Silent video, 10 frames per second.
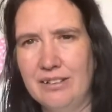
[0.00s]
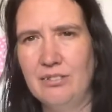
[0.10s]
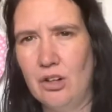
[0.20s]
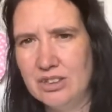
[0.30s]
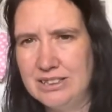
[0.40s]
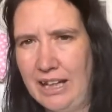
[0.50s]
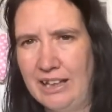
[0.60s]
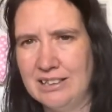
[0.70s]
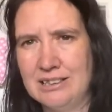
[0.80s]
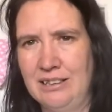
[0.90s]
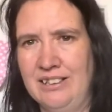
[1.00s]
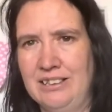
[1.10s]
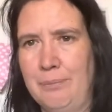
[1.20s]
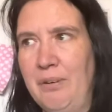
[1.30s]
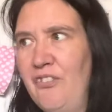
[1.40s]
not saying
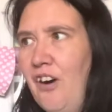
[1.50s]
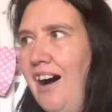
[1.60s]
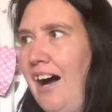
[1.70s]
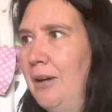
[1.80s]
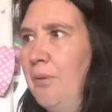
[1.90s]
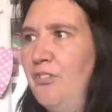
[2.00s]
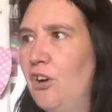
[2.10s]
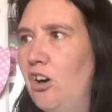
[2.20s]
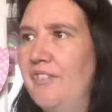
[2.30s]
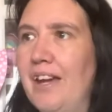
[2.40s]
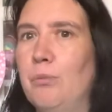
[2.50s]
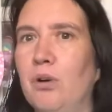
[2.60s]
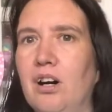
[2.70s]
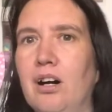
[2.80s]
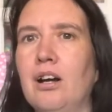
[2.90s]
exclusive beforehand before and they
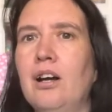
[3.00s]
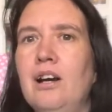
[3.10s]
were.